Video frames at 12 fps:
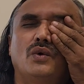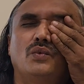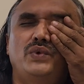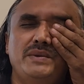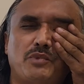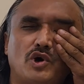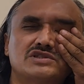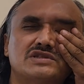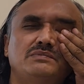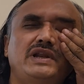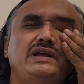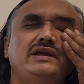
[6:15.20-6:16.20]
We
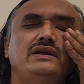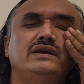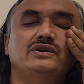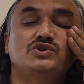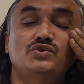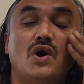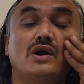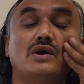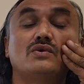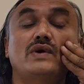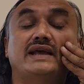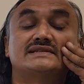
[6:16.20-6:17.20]
possibly do not
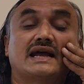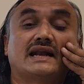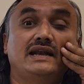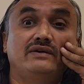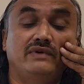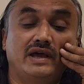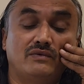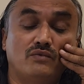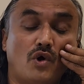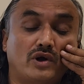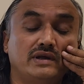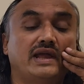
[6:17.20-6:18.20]
know exactly where
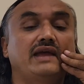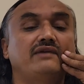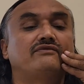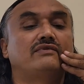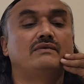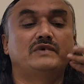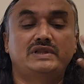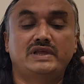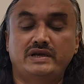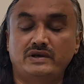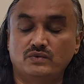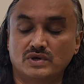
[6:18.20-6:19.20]
water came from,
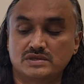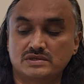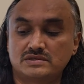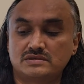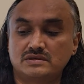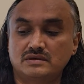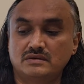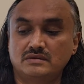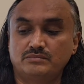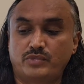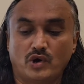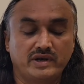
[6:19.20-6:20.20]
whether it was
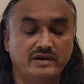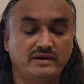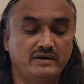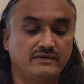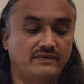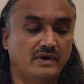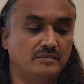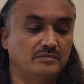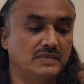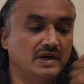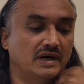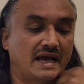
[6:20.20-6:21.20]
brought in
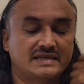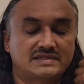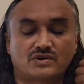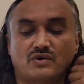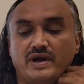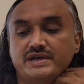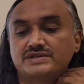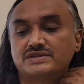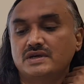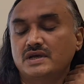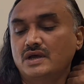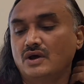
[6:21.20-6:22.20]
from
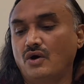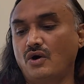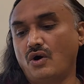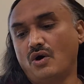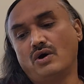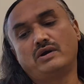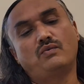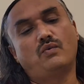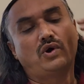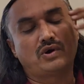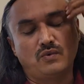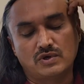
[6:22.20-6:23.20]
asteroids or
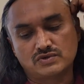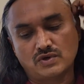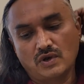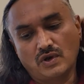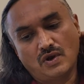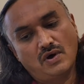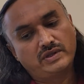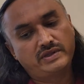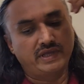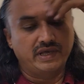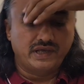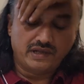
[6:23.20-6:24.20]
water was all along
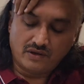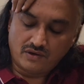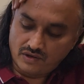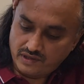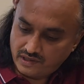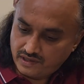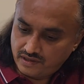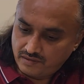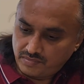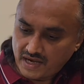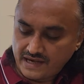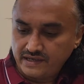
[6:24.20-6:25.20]
there on
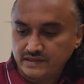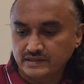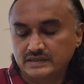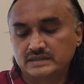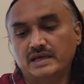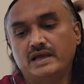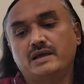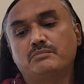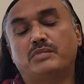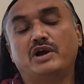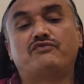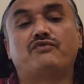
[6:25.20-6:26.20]
planet Earth.
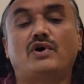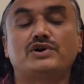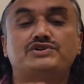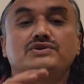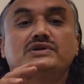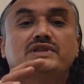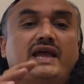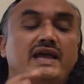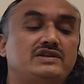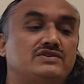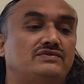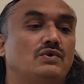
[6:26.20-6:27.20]
But for sure, the
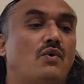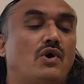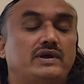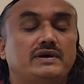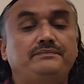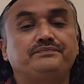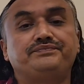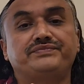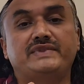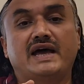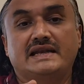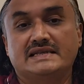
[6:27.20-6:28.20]
age of the water
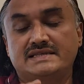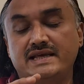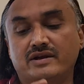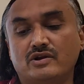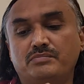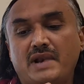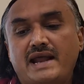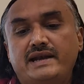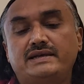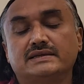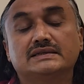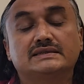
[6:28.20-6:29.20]
that is there on
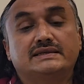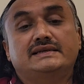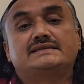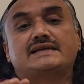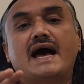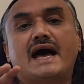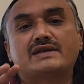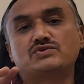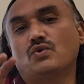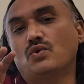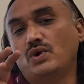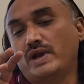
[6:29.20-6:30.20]
planet Earth is as
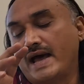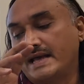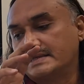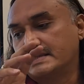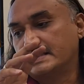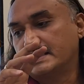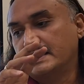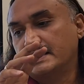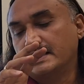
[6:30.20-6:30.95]
old as